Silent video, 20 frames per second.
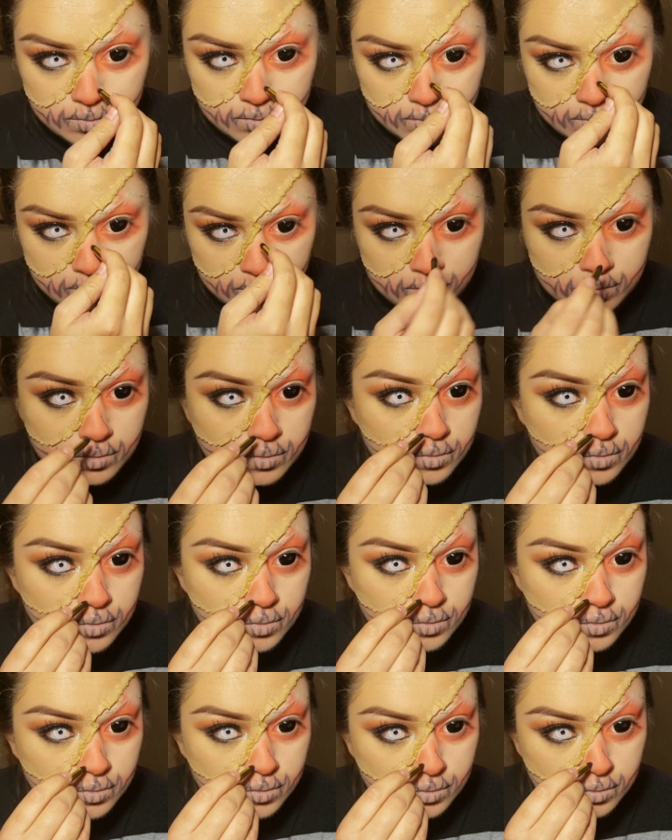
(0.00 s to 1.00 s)
just
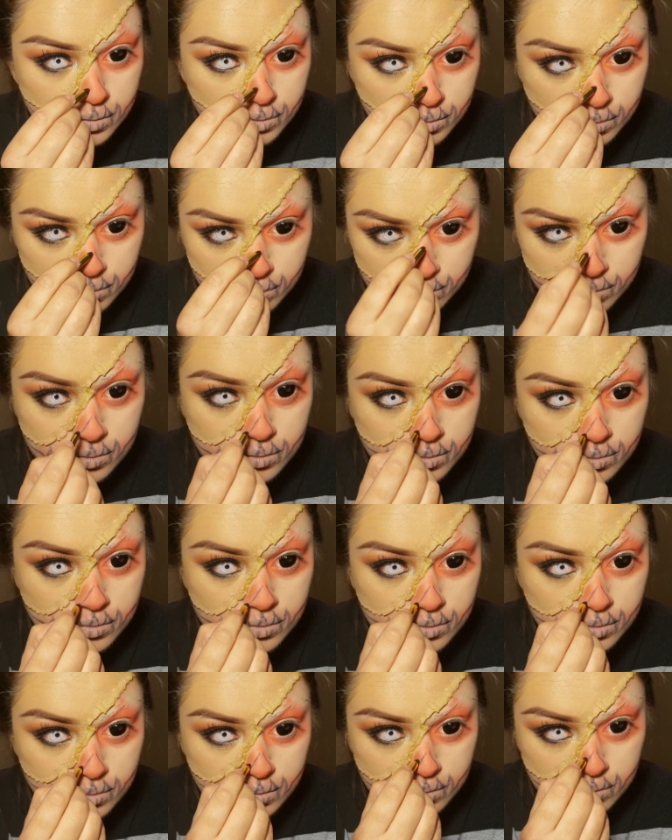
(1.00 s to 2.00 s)
to make it pop
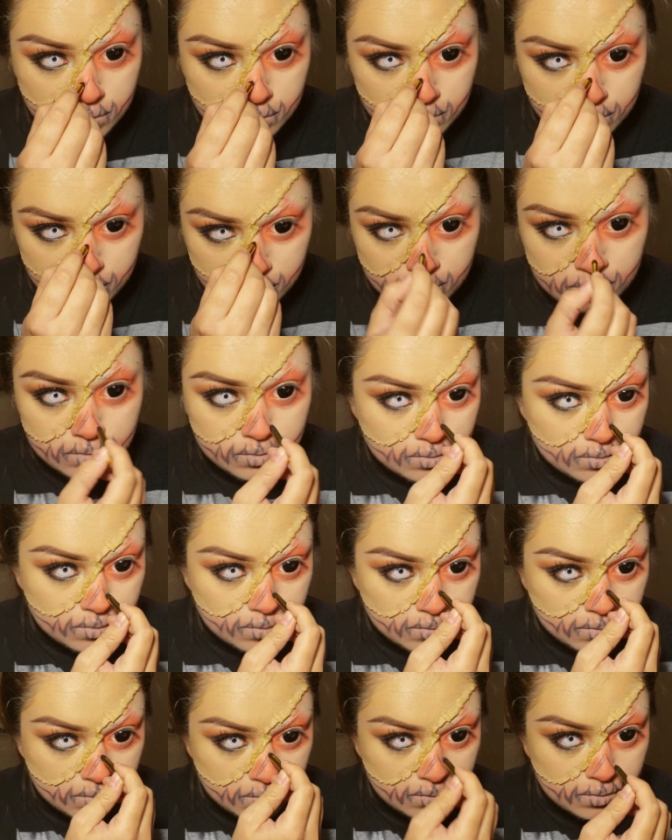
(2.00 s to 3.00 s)
more, and
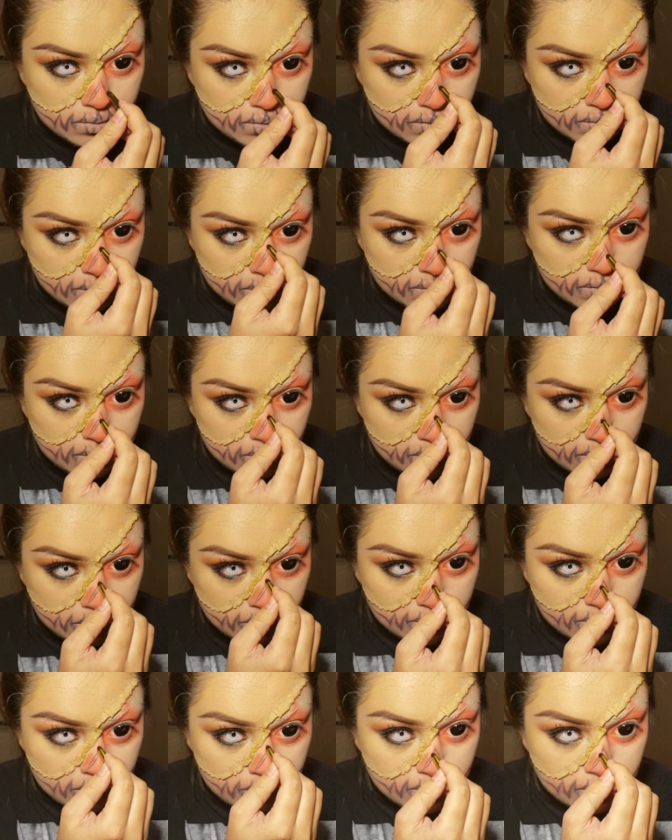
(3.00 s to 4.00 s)
then
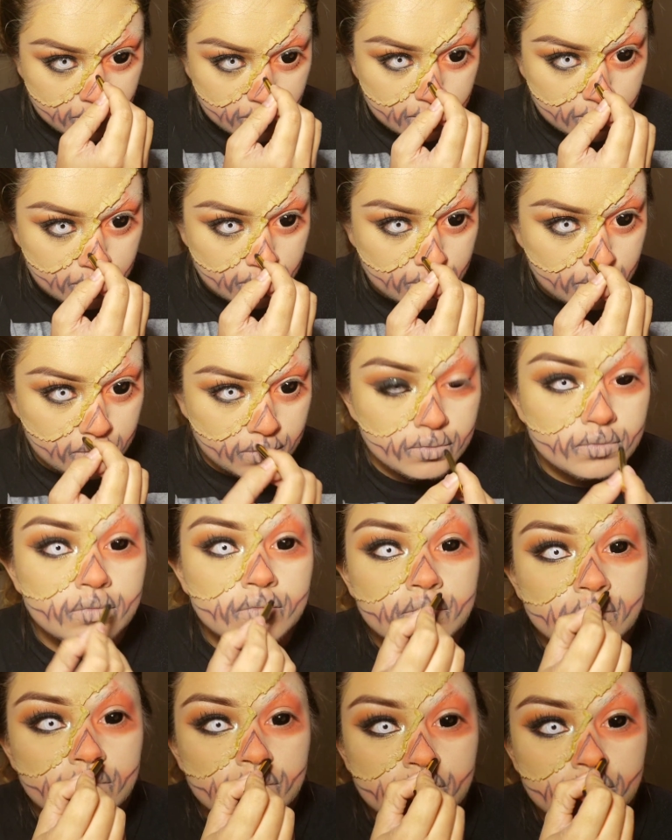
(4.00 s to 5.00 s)
going over that with
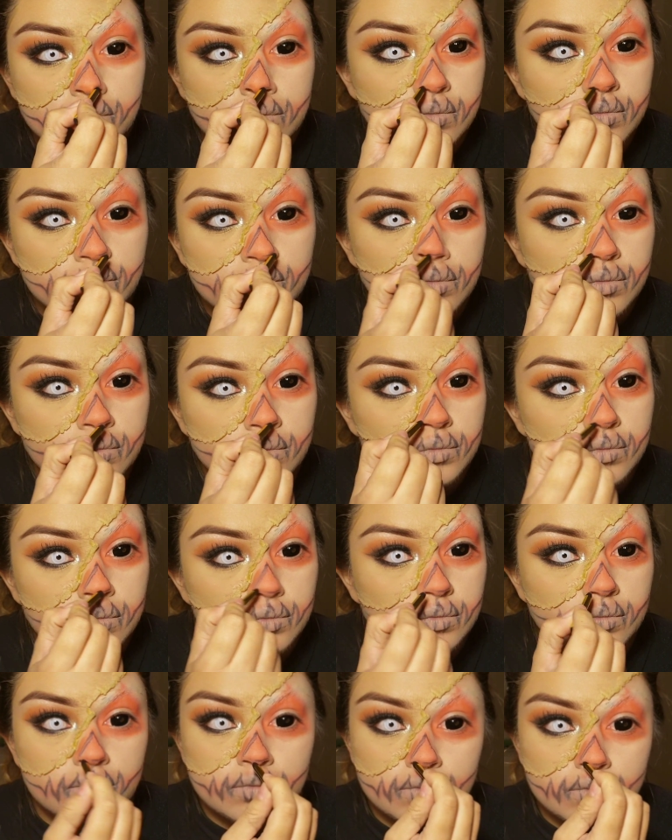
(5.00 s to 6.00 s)
a black
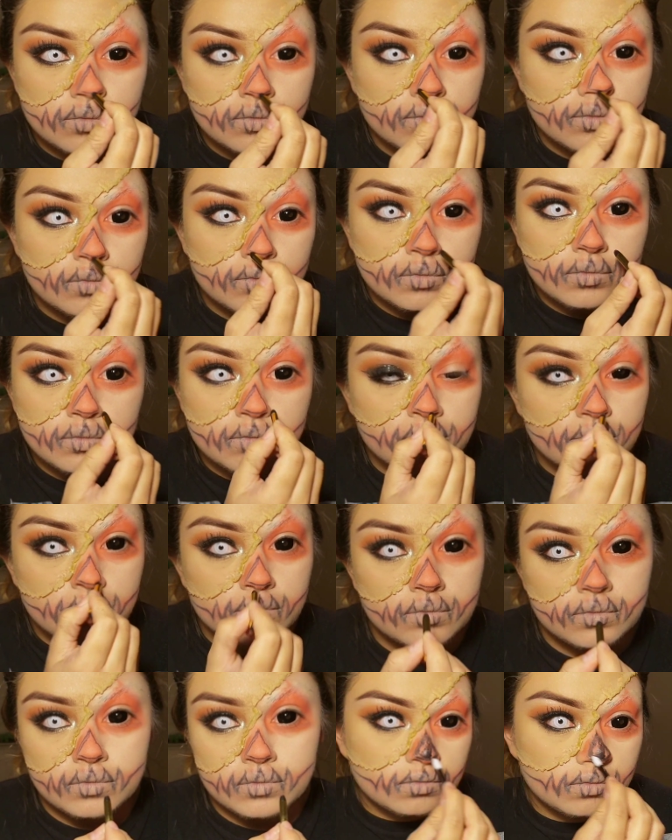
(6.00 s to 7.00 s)
little Halloween
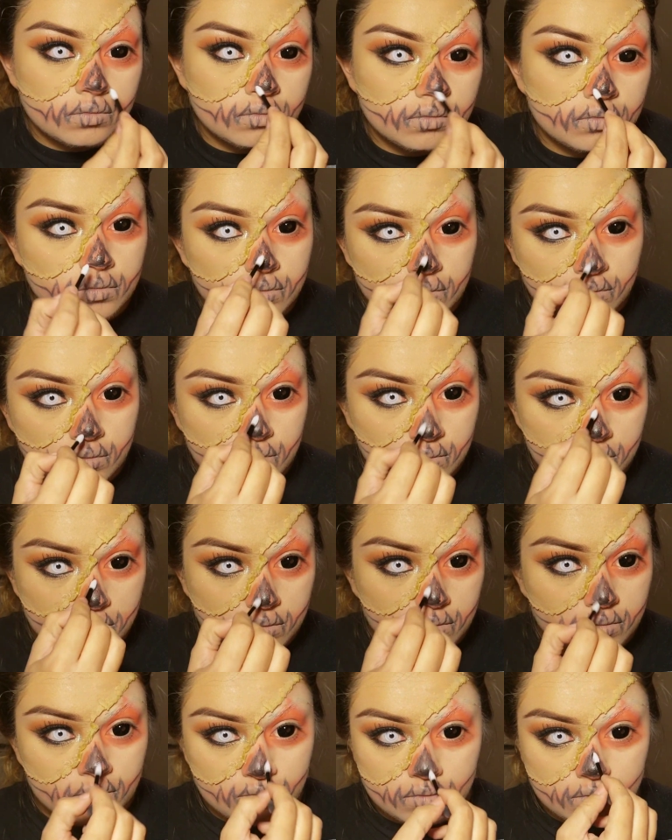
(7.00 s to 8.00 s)
crayon thing
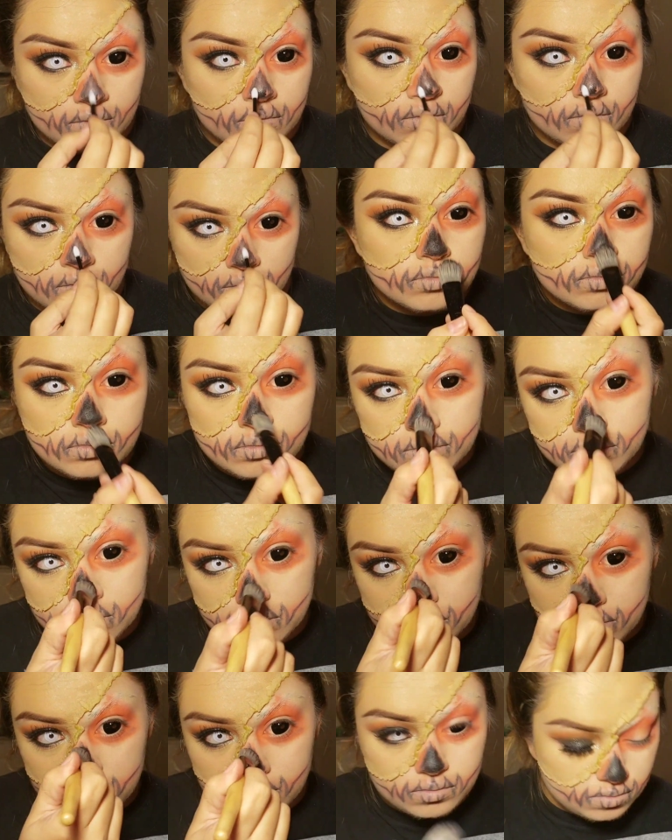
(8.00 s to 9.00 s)
that I have
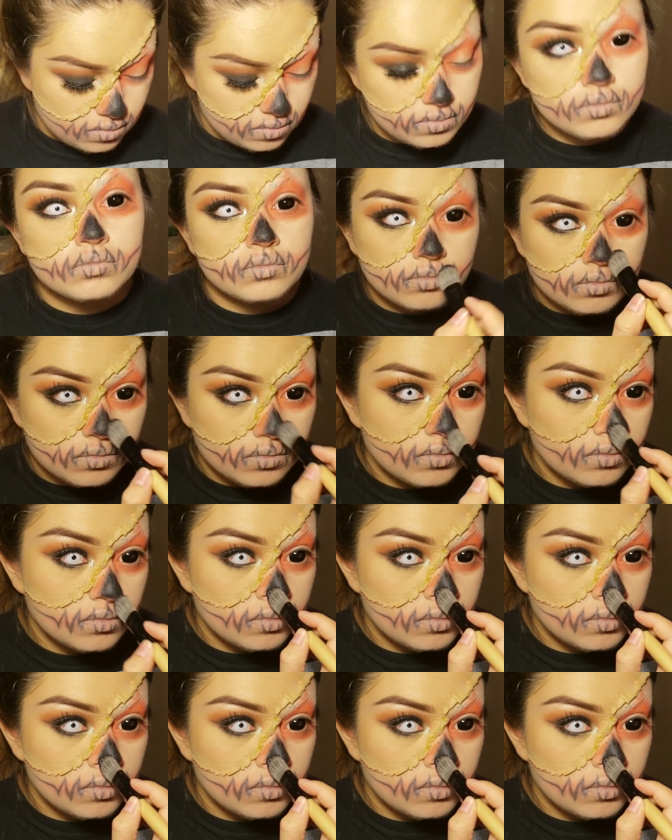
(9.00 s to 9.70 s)
from the Family Dollar